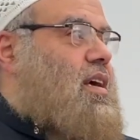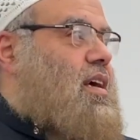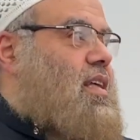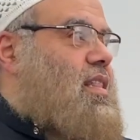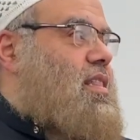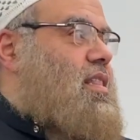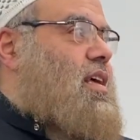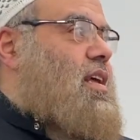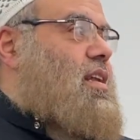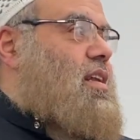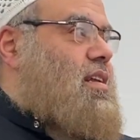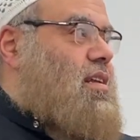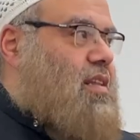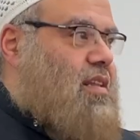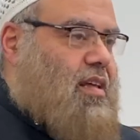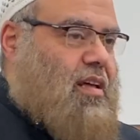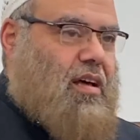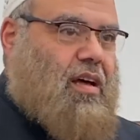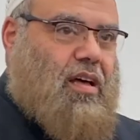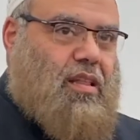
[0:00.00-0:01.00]
And
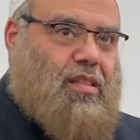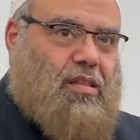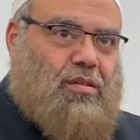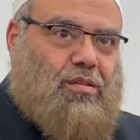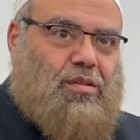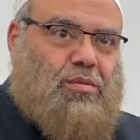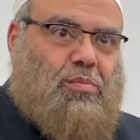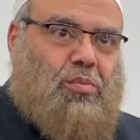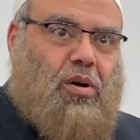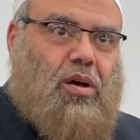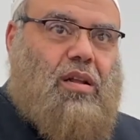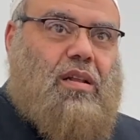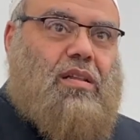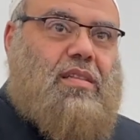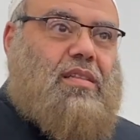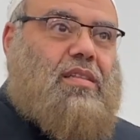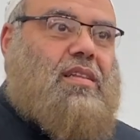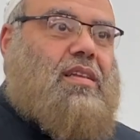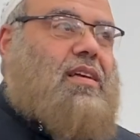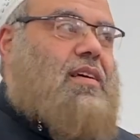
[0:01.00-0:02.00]
then the other
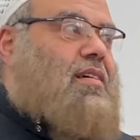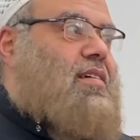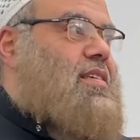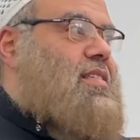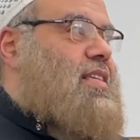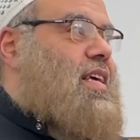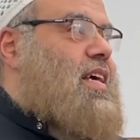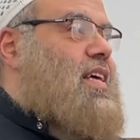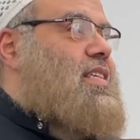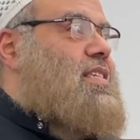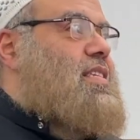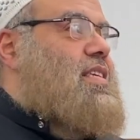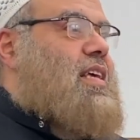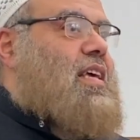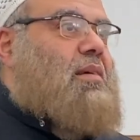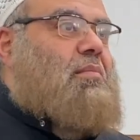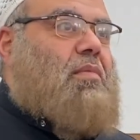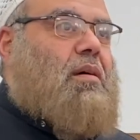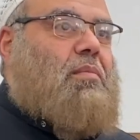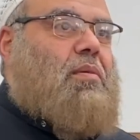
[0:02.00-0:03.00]
small sects
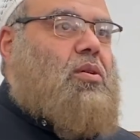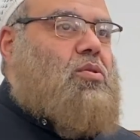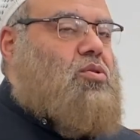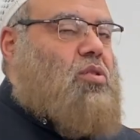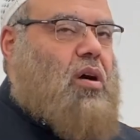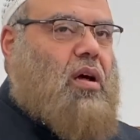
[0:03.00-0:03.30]
came about.